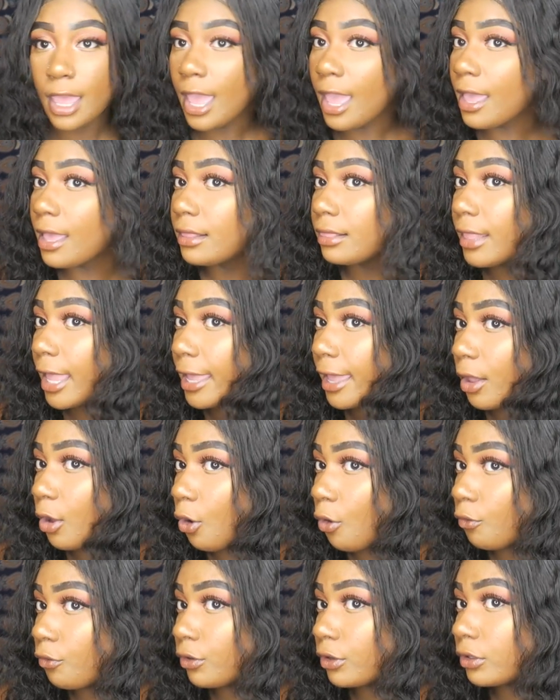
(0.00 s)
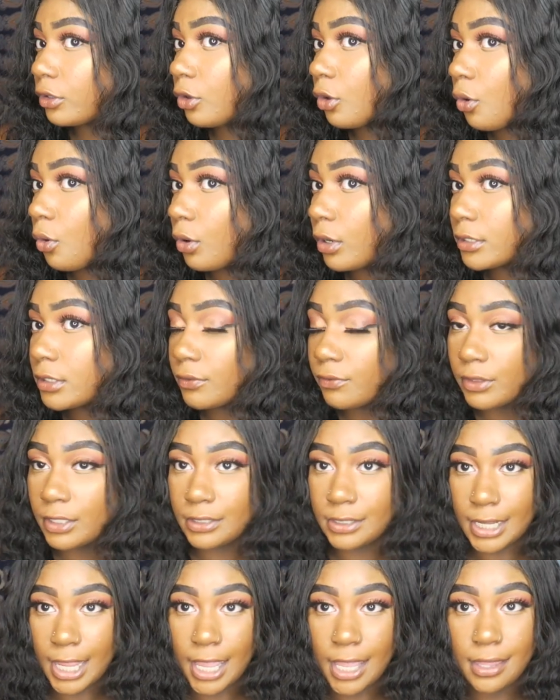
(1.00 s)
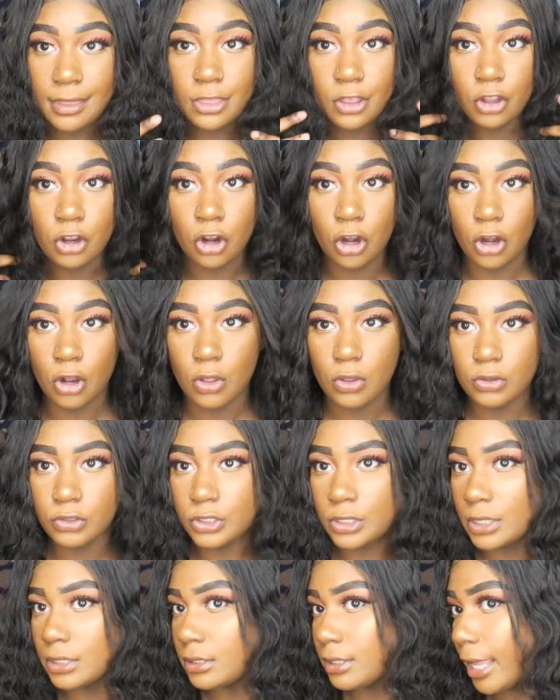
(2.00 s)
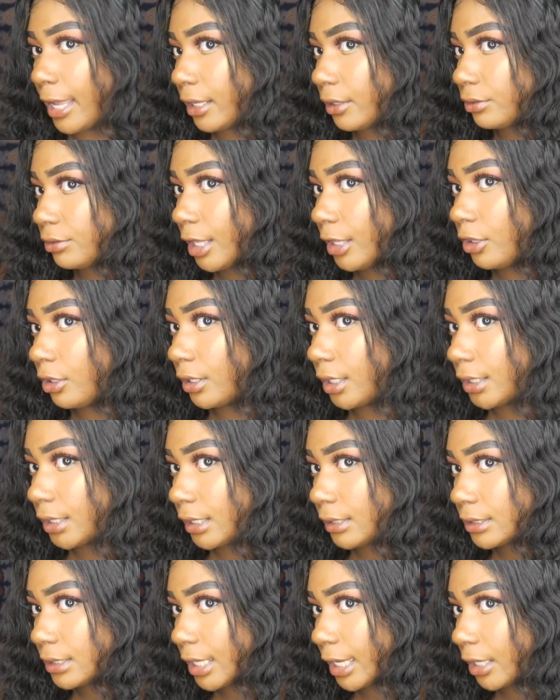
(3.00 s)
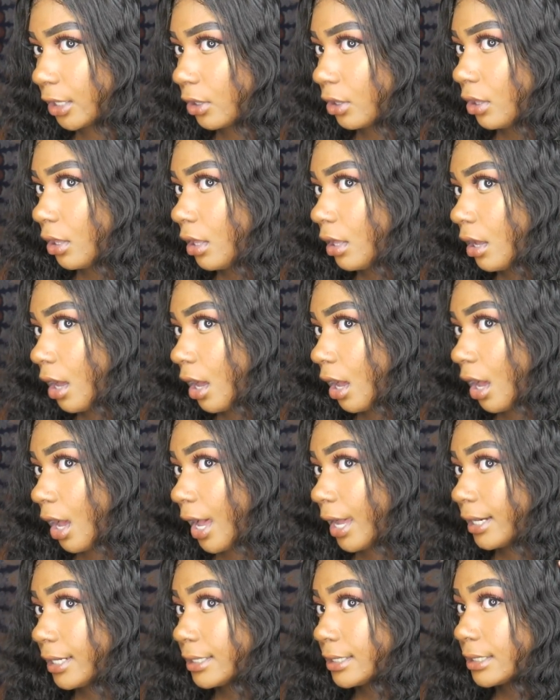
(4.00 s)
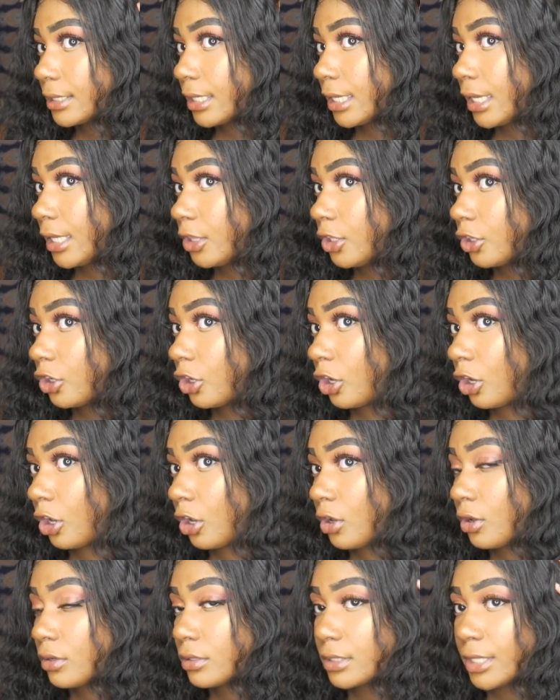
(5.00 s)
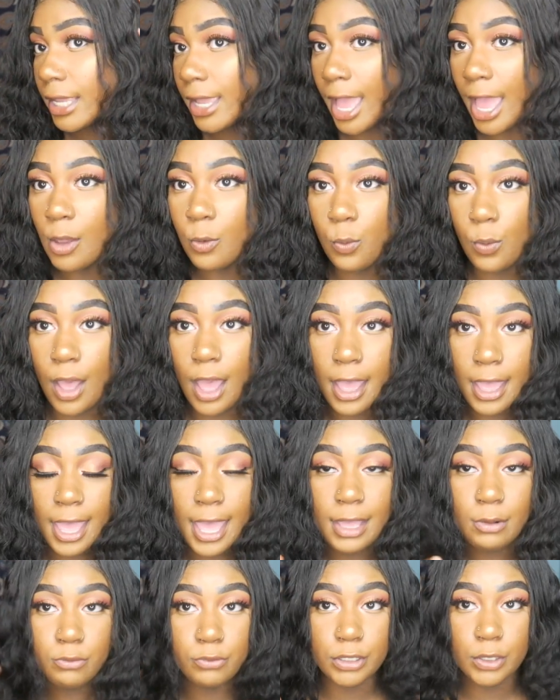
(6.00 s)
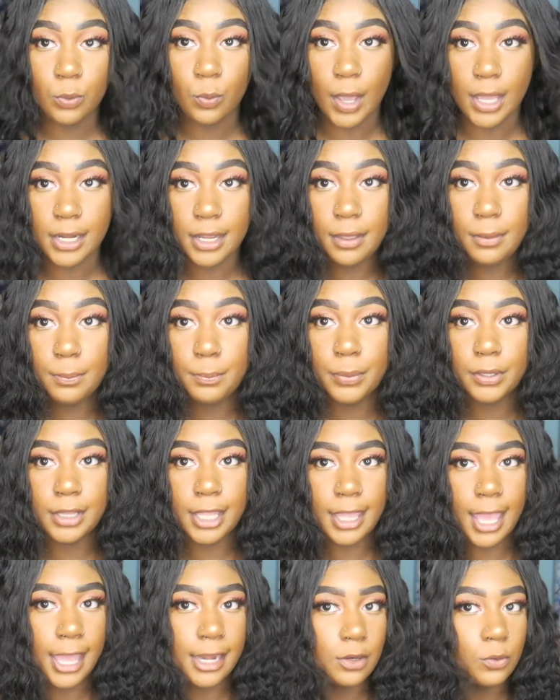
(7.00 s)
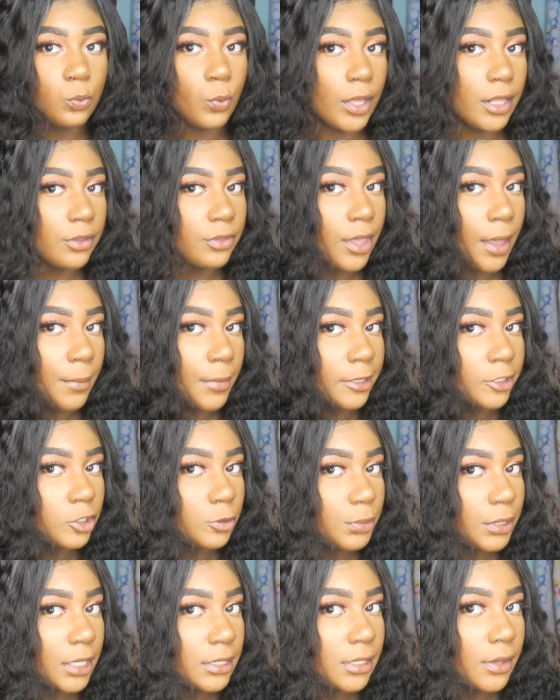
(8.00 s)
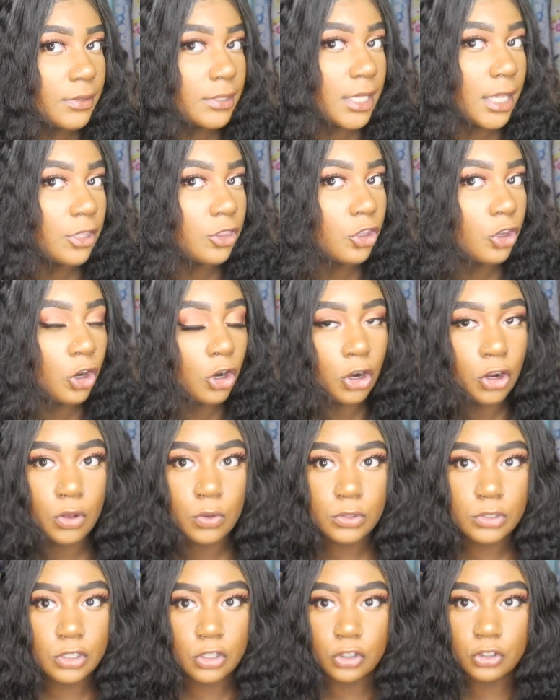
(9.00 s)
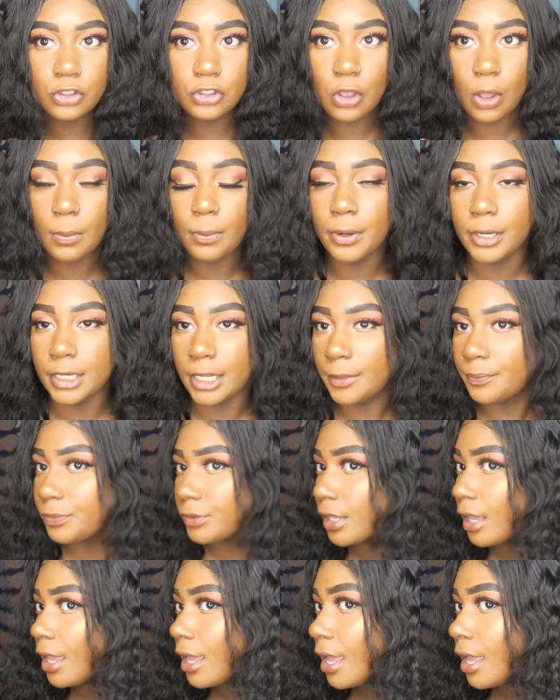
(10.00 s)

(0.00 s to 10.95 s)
And, like, over the course of the day, the curls just, like, they look like this. Like, honestly, the curls, like, I had re-wet it, but, like, I didn't wet it that much because I was like, the curls look so pretty.